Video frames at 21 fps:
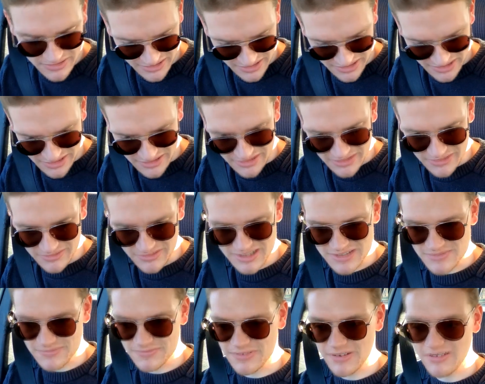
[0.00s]
The car
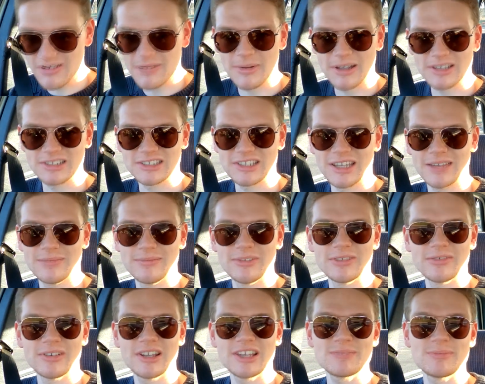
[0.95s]
is very much game for
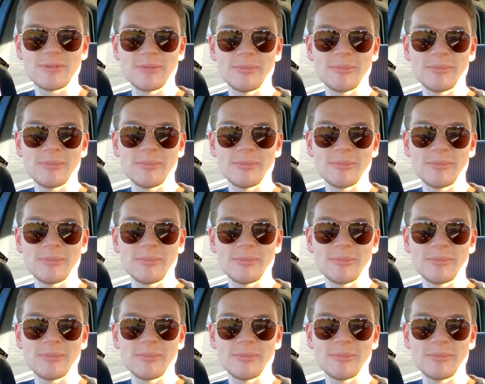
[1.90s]
the rest,